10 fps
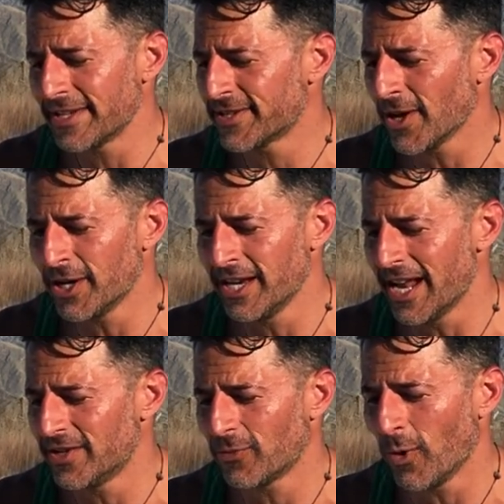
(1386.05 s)
I studied
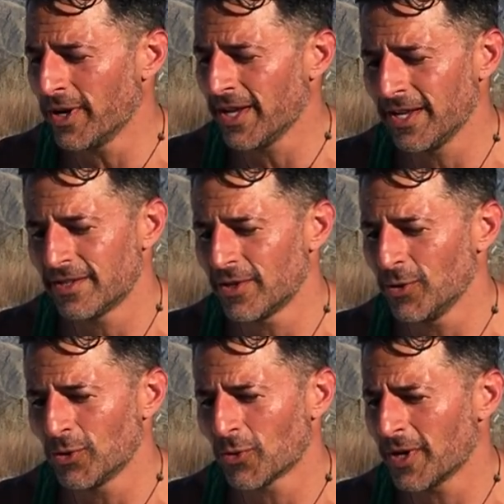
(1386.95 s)
at
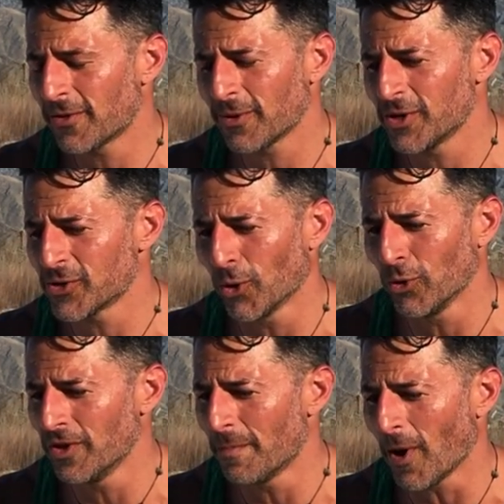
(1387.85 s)
22, 23 years
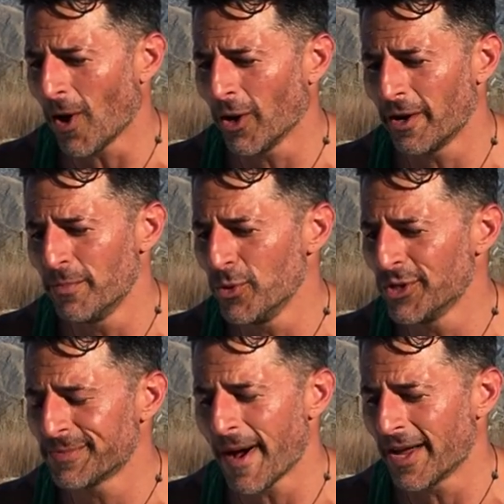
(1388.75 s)
old in Nepal at a
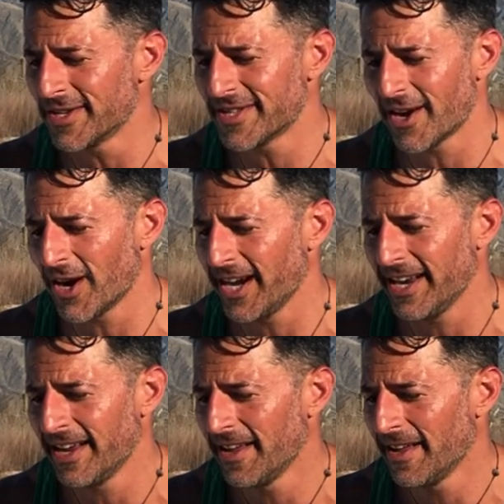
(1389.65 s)
Buddhist monastery,